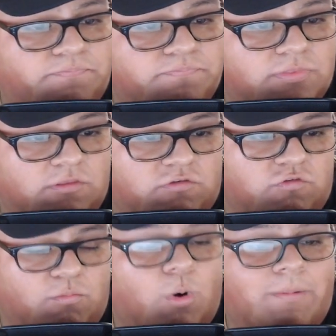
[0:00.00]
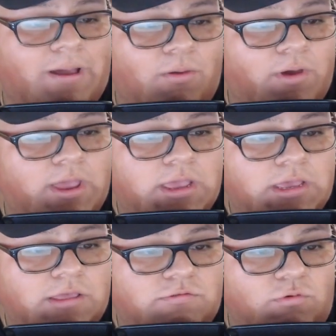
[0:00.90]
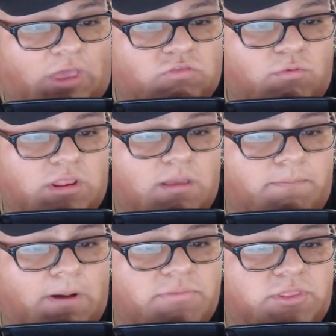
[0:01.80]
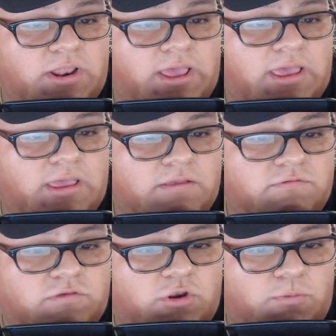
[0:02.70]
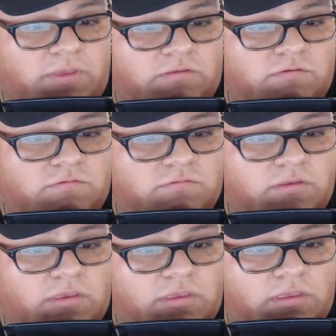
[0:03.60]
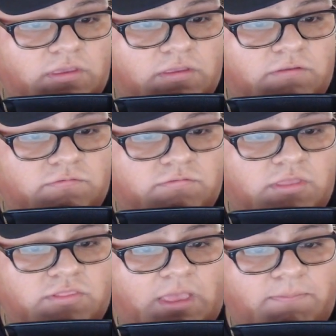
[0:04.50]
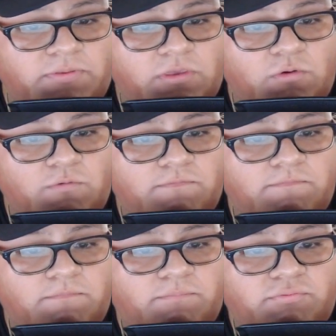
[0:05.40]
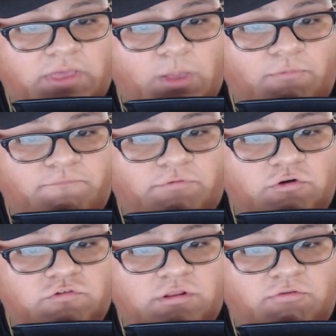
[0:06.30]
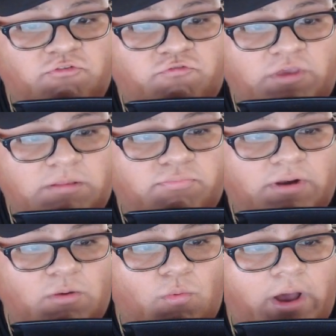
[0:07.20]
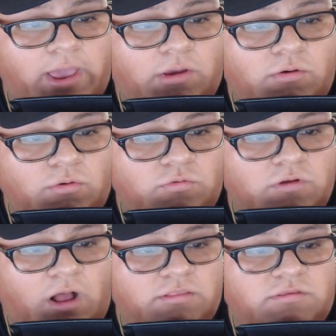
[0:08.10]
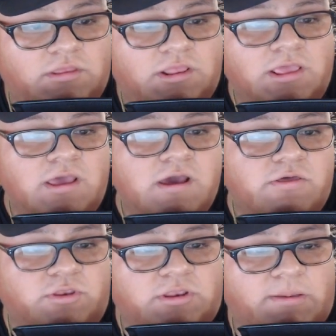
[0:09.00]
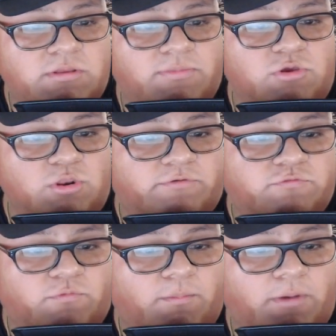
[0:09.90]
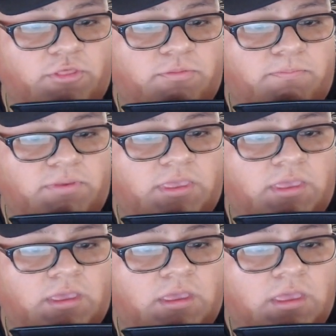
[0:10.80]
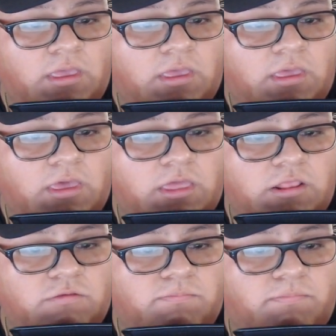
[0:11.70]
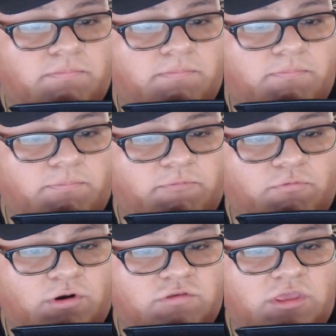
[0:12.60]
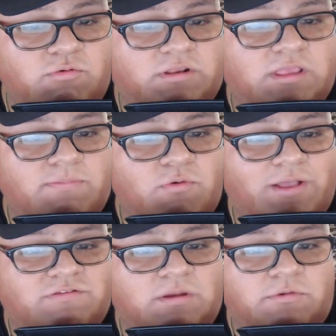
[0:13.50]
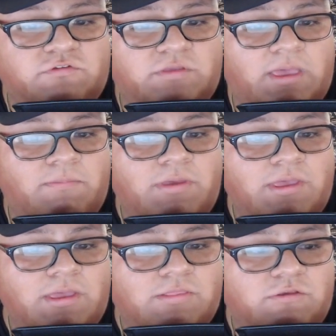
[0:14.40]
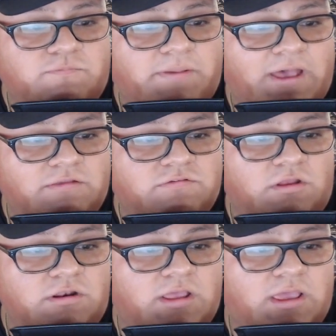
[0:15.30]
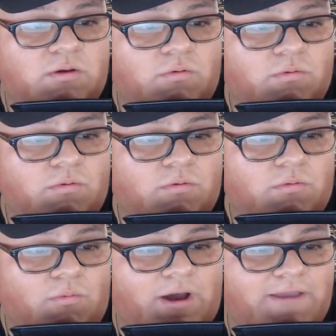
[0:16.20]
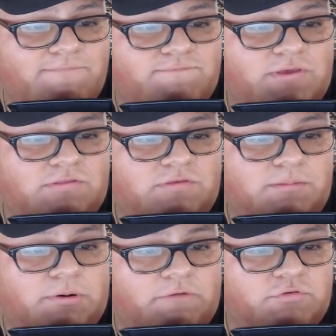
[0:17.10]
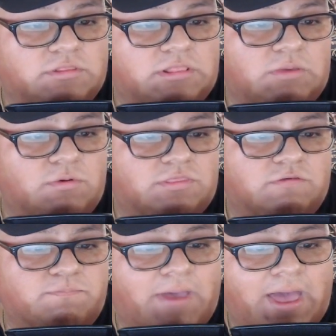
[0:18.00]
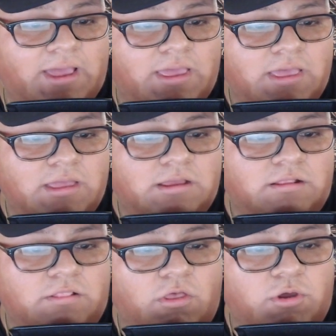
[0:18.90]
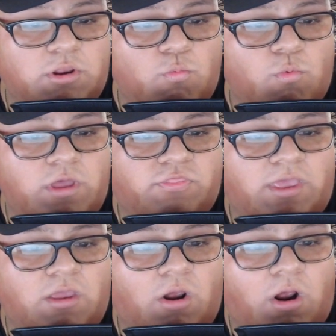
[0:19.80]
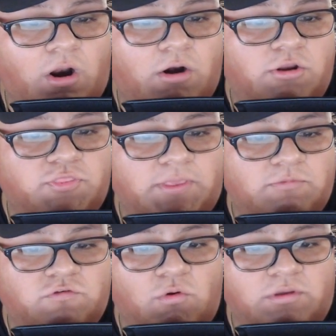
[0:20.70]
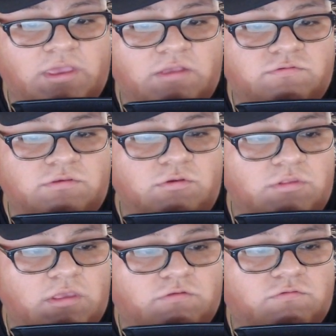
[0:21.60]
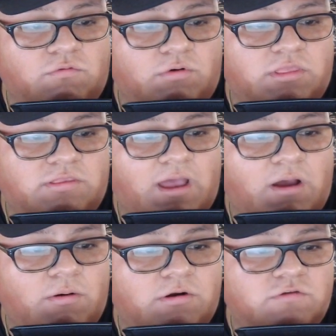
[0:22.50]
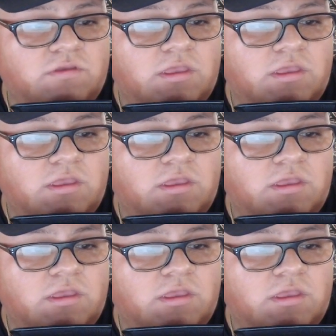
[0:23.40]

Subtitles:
This is more, by the way. 2K20 Bump in the Night centerpieces is the debut playable version of the Fiend Bray Wyatt, who taunted the WWE Universe for a month, being in it before his in-ring debut at SummerSlam this past Sunday. Wyatt fits in perfectly with this pack, loaded with a horror-themed showcase, unique story towers,